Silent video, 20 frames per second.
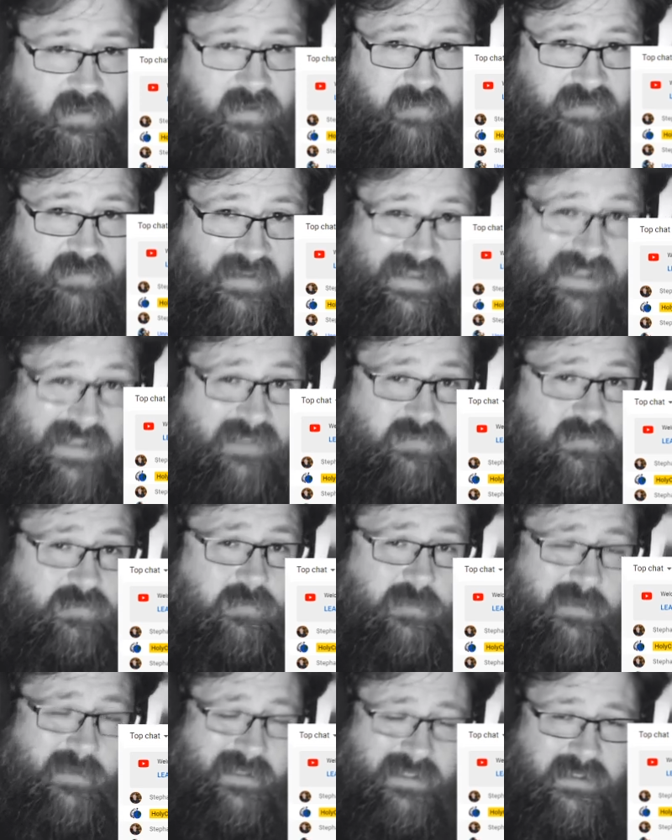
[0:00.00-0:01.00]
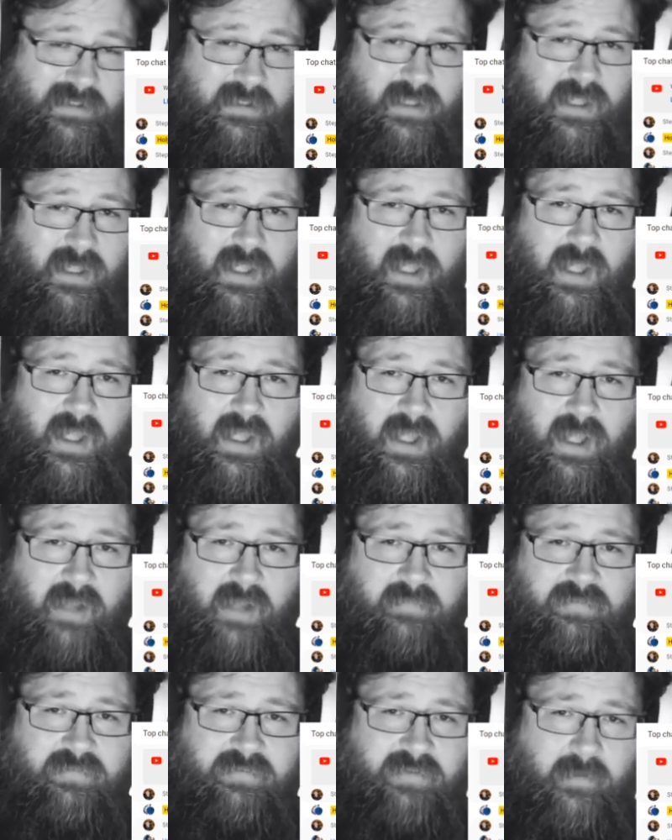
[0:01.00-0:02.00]
is a history
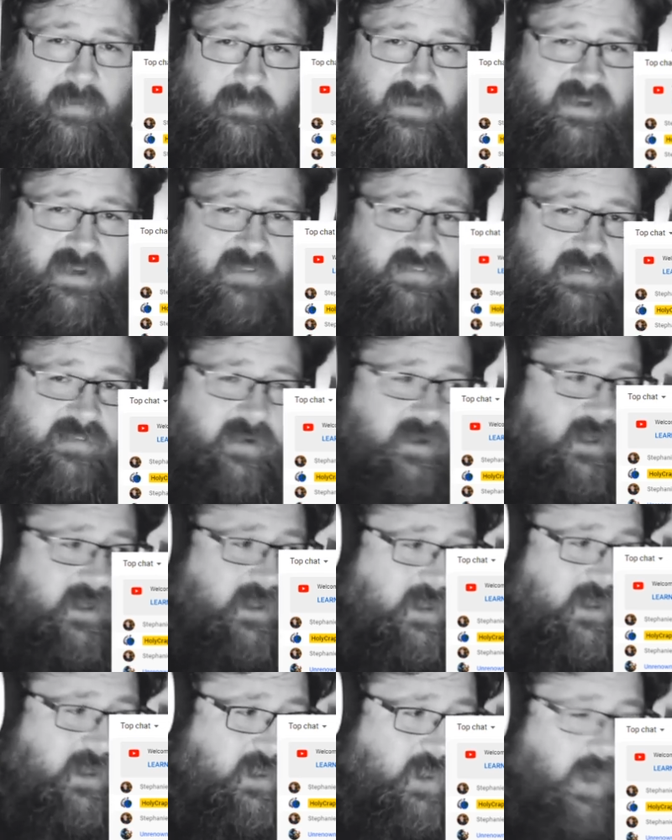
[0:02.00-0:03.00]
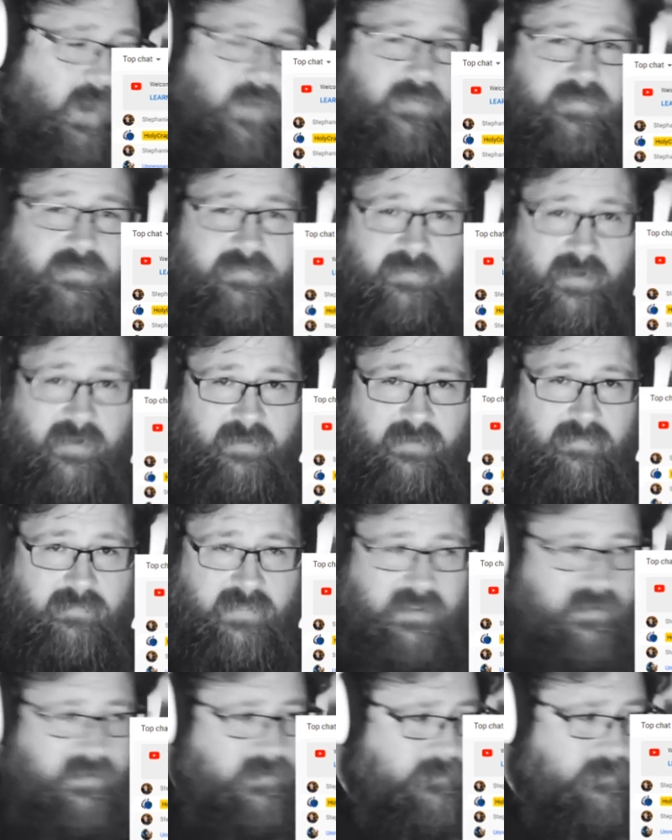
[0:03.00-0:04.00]
of somebody starting a GoFundMe